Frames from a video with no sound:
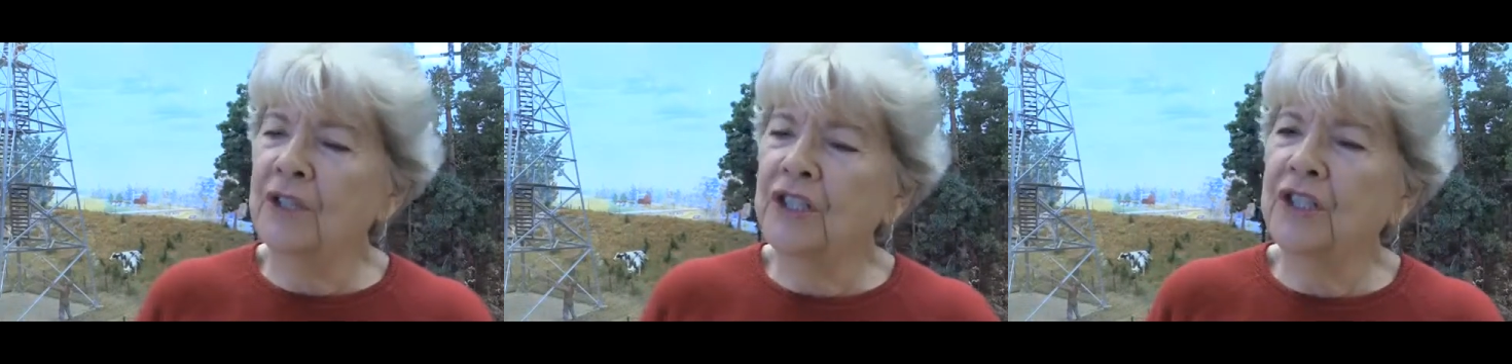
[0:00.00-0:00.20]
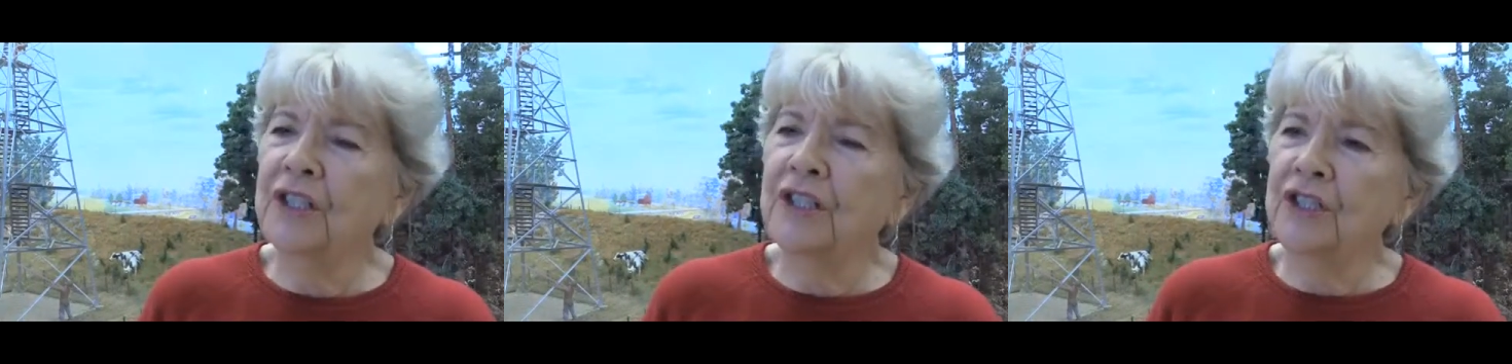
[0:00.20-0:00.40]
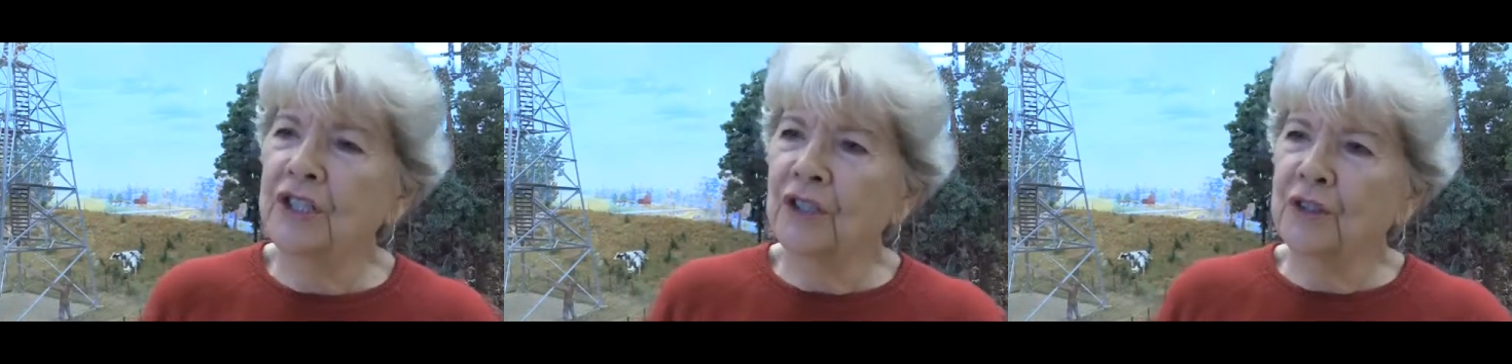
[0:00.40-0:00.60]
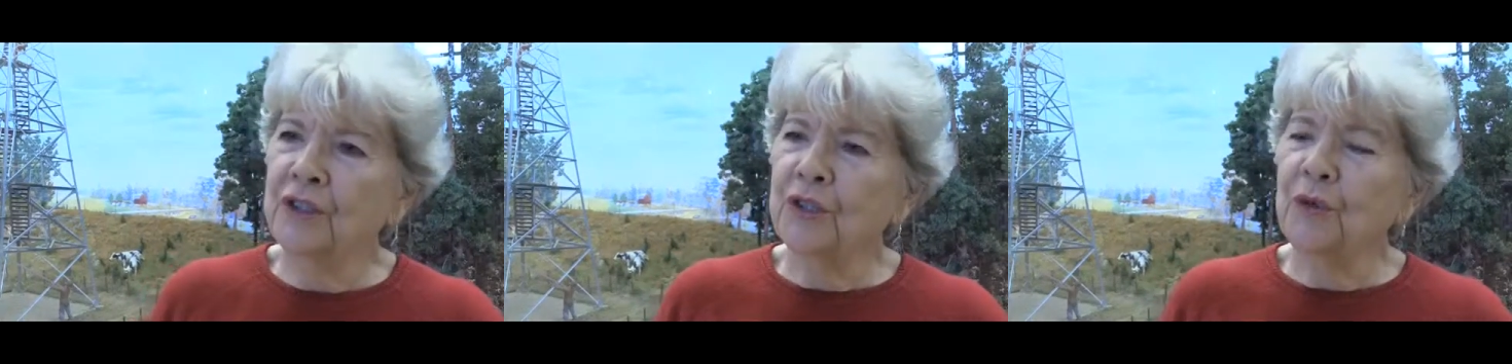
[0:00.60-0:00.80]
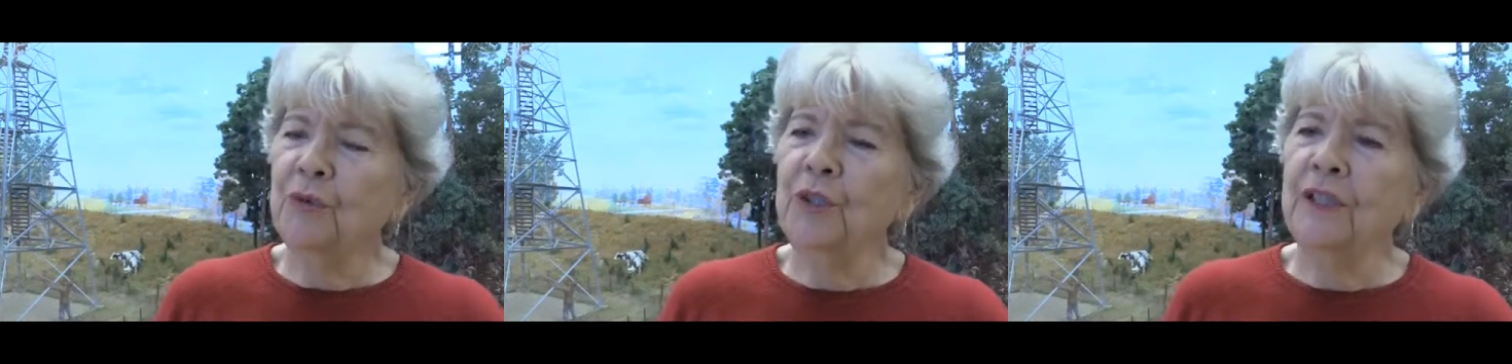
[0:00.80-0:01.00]
was just,
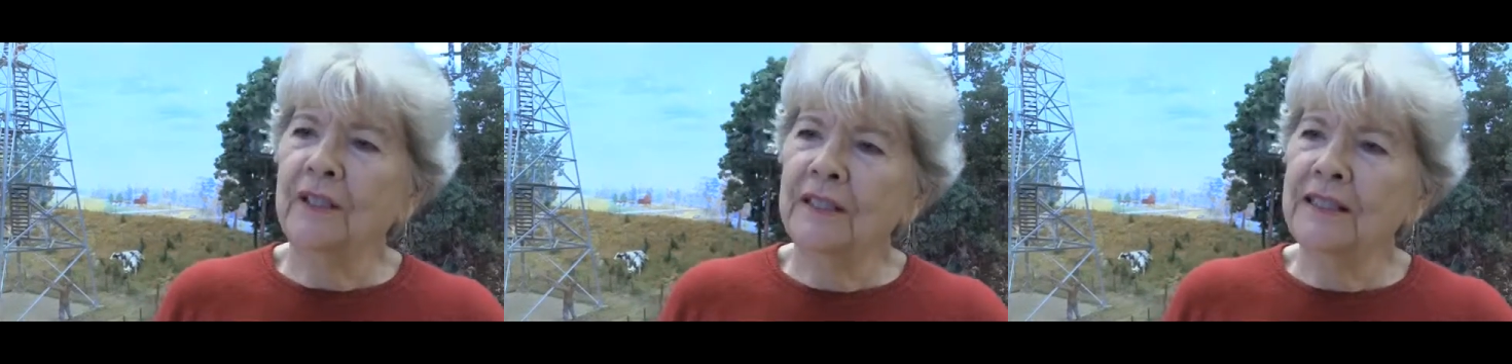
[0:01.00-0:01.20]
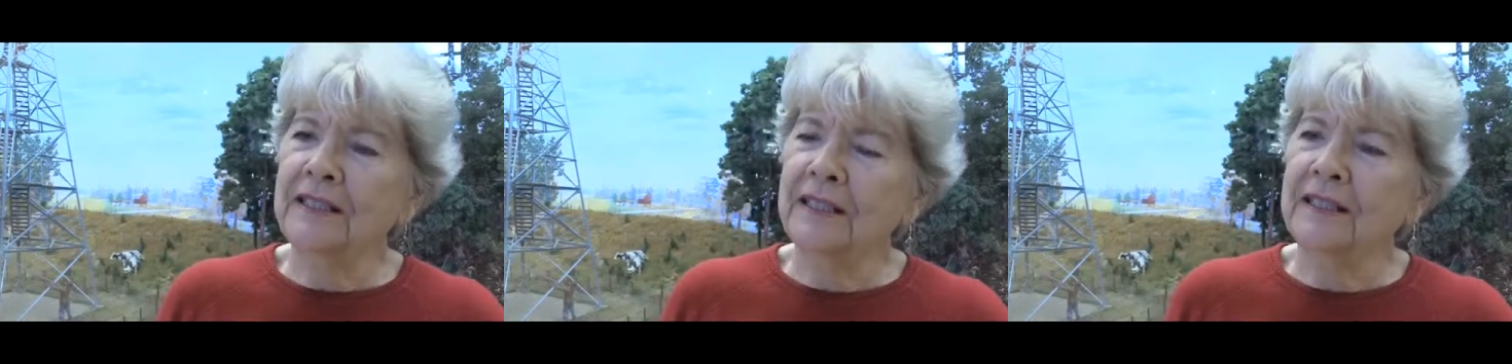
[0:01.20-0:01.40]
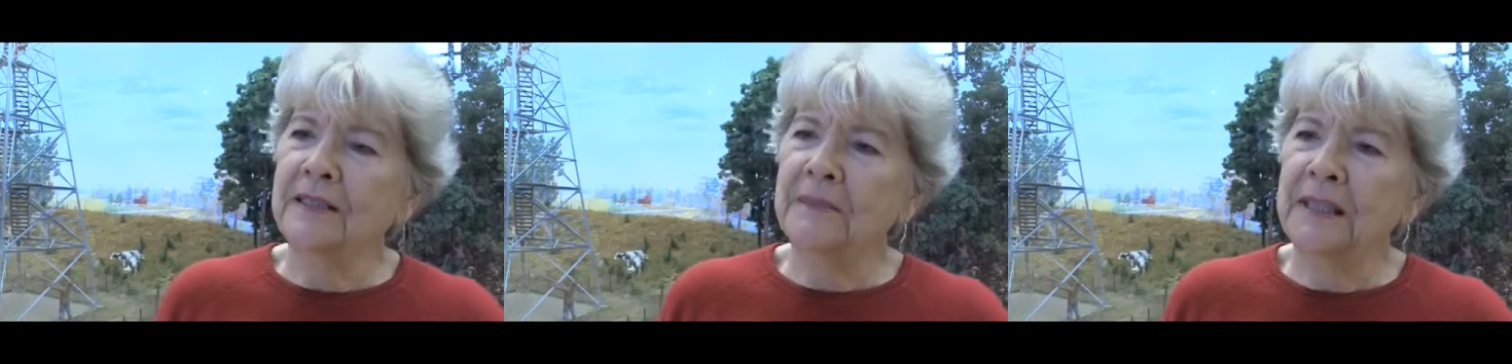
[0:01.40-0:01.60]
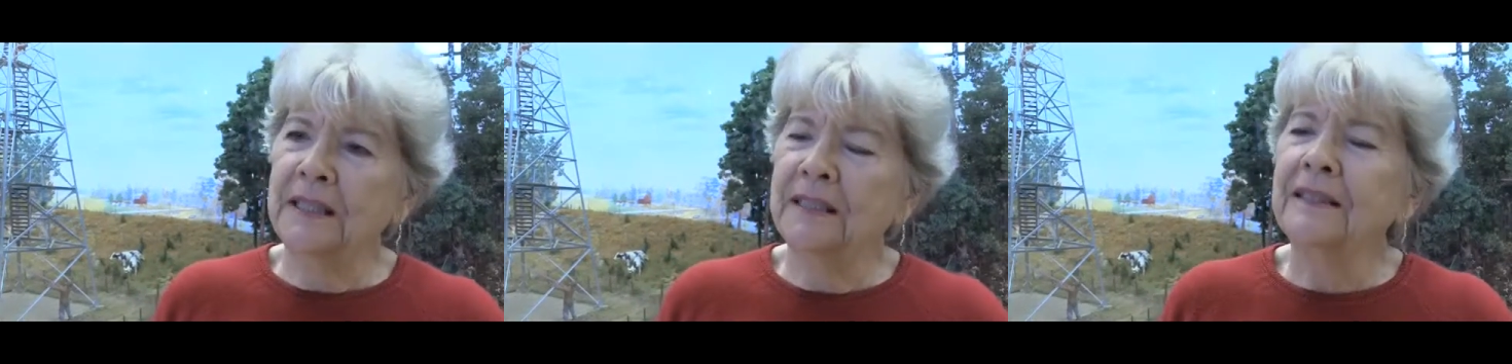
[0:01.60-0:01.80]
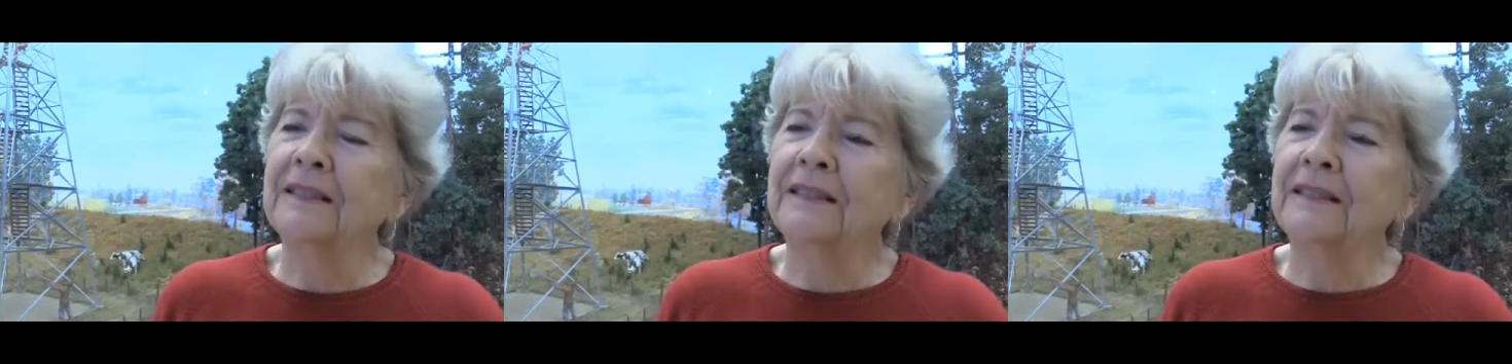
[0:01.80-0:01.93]
so realistic to me.